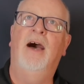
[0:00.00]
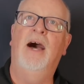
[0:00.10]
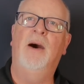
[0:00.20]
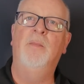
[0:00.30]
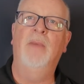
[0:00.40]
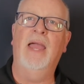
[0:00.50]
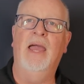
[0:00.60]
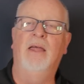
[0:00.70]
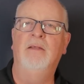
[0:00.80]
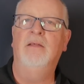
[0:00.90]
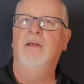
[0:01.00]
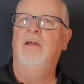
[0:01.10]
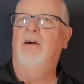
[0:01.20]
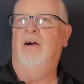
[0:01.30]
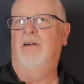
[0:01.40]
um, and
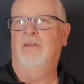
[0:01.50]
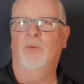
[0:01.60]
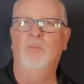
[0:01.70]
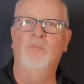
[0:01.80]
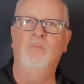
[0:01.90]
uh, you know,